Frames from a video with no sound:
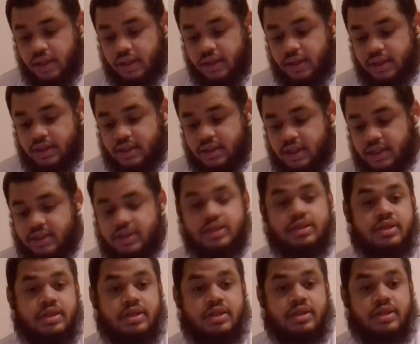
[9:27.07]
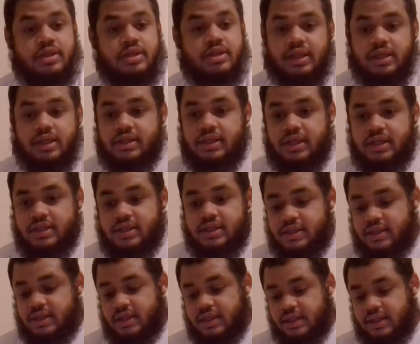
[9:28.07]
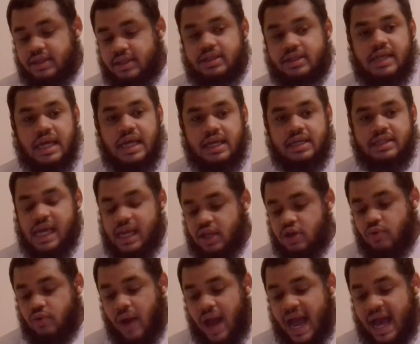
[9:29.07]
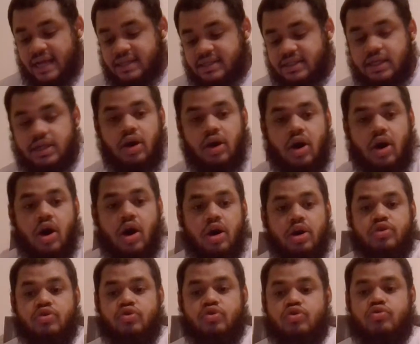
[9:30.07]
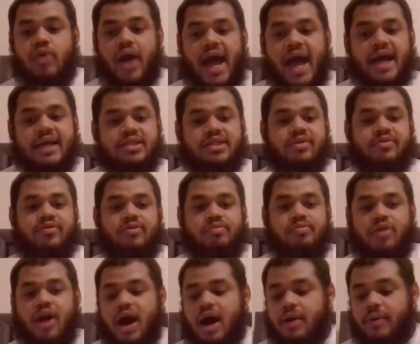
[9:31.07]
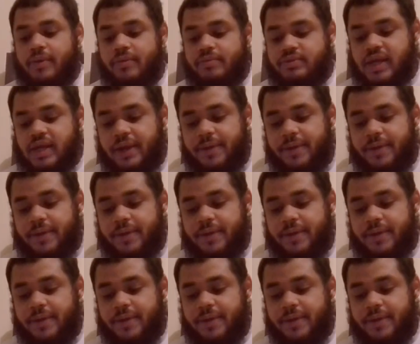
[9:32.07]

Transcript: This list is this is like it's like you asking to argue, you asking for problems.